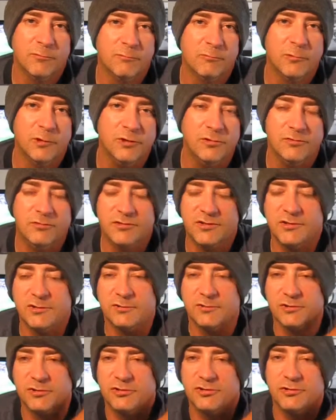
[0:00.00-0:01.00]
wounds
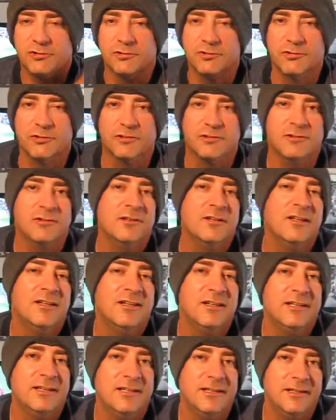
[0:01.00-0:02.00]
to her shoulder
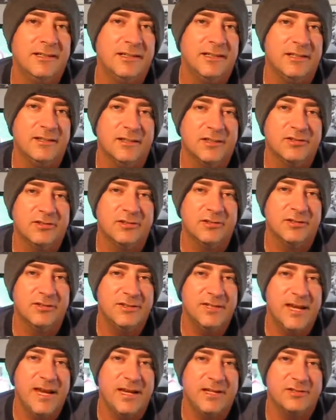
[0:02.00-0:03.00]
in the initial
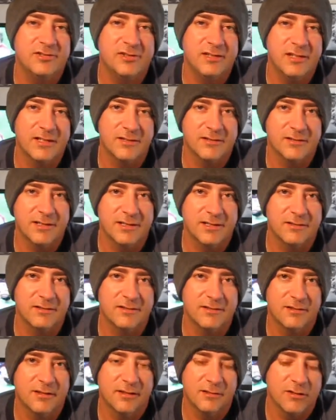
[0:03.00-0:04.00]
attack, she gets
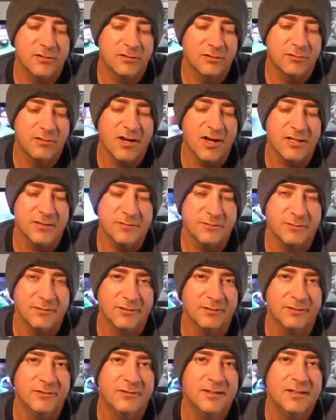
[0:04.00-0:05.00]
taken to the local
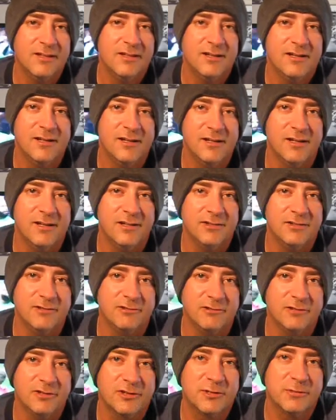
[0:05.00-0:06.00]
hospital to
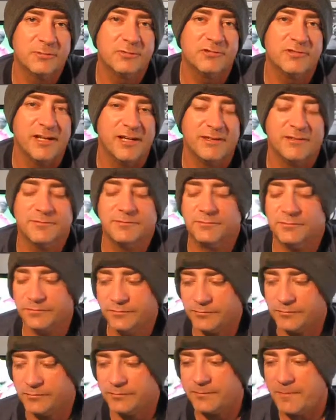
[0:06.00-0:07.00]
recuperate.
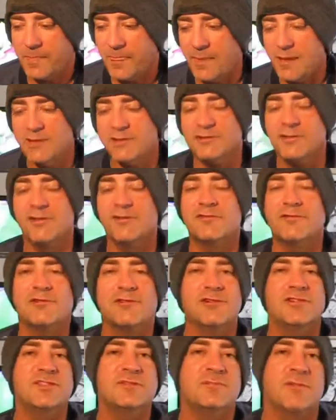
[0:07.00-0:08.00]
So, of
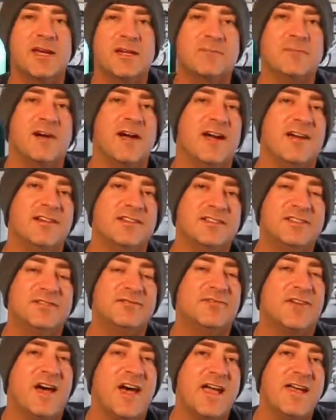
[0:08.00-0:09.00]
course, Mike Myers
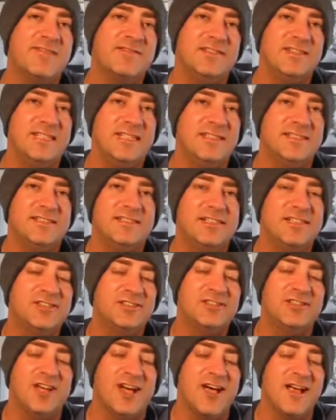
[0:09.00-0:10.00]
survives the 6
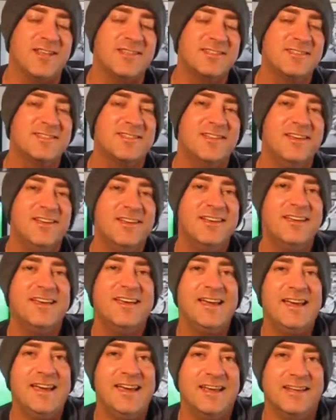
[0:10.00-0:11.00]
shots,
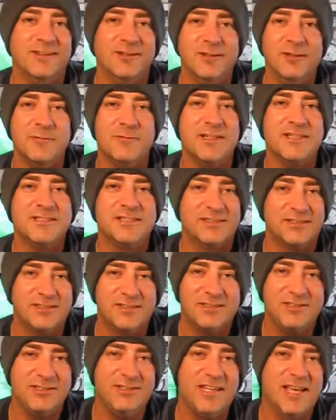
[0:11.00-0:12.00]
and Loomis
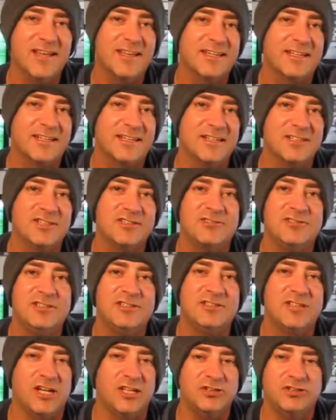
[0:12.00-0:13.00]
is yelling in the
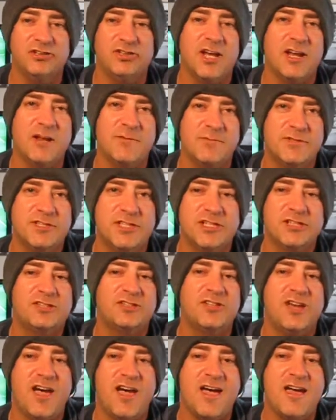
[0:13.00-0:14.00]
streets, "I shot him 6
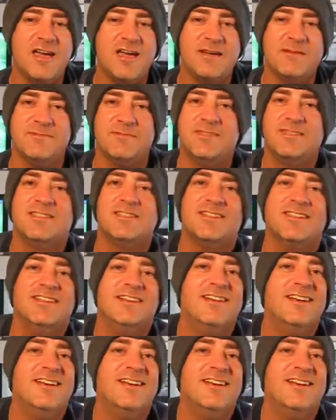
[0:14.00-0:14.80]
times!"